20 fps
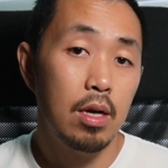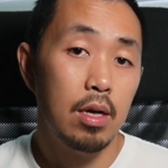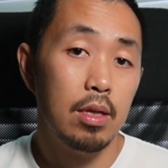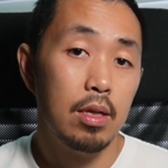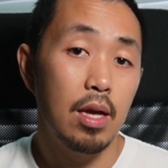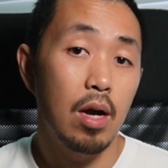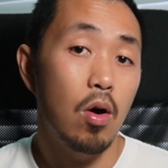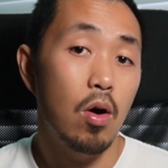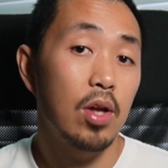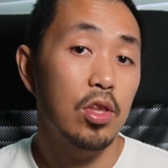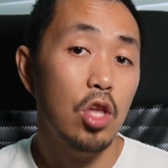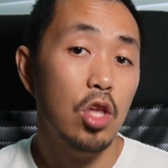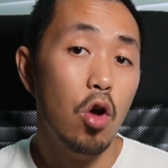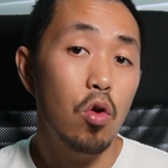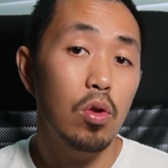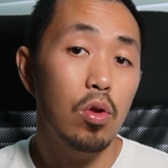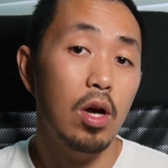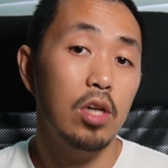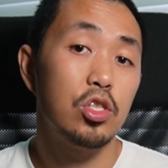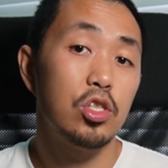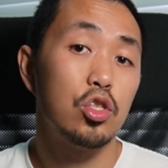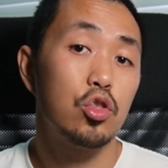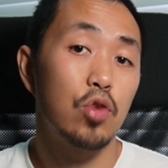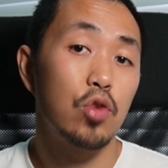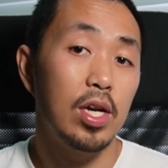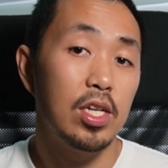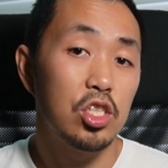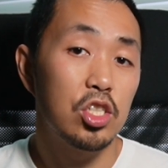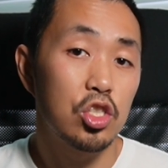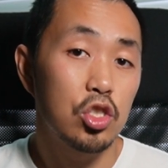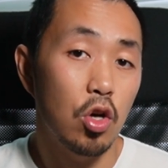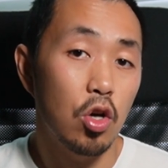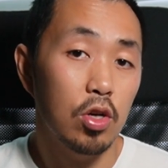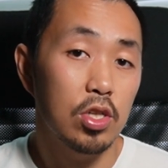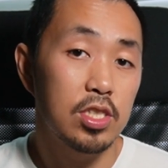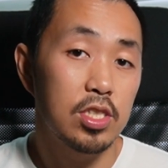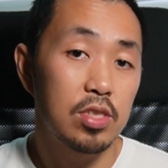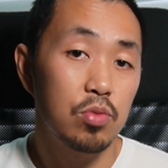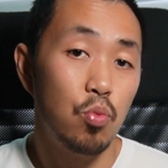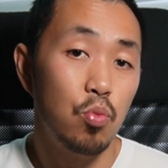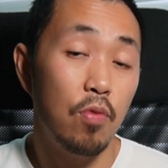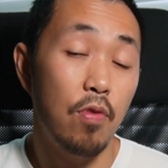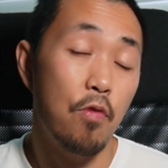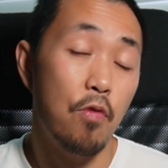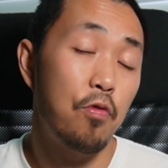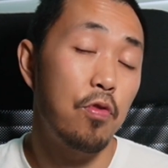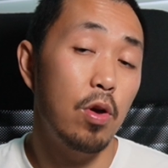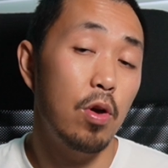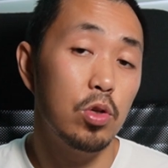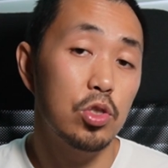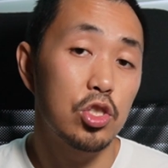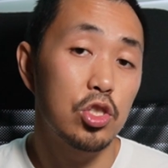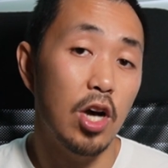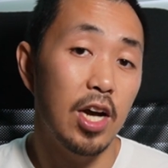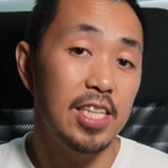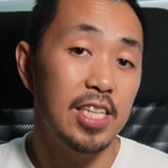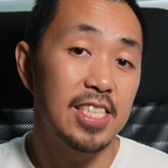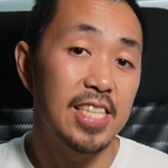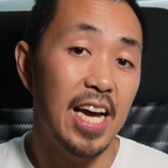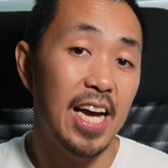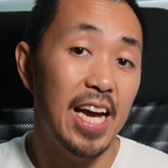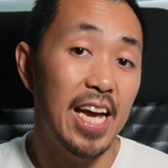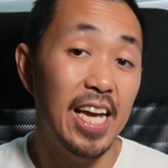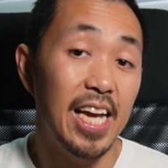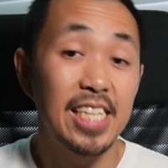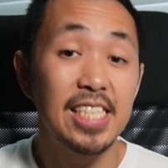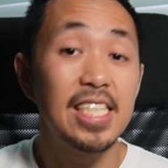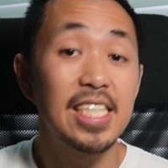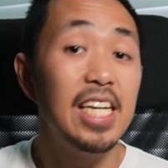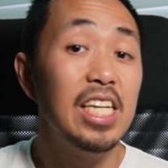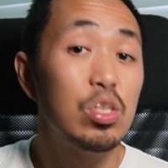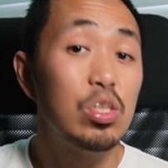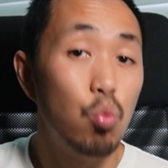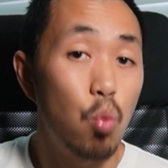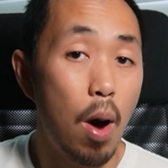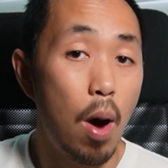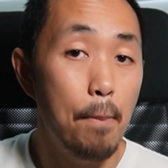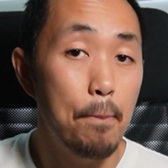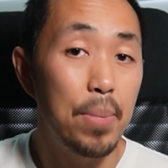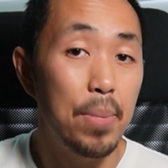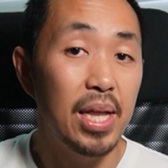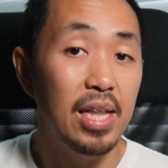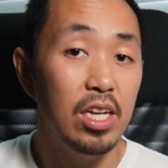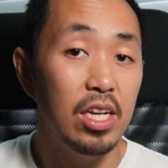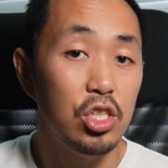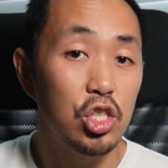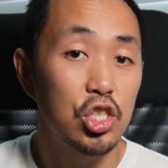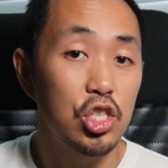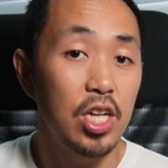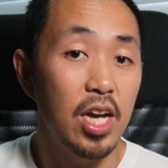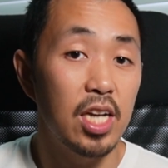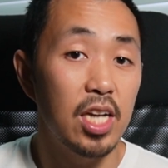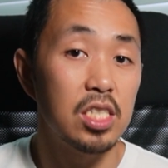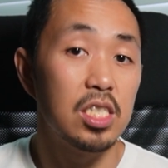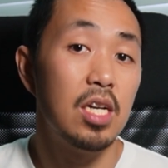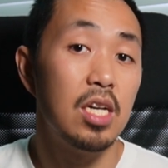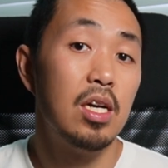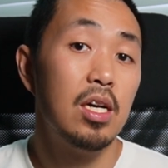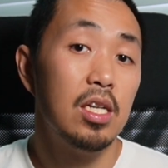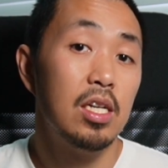Now, I don't like to trade stocks with a float size that exceeds 1 billion shares,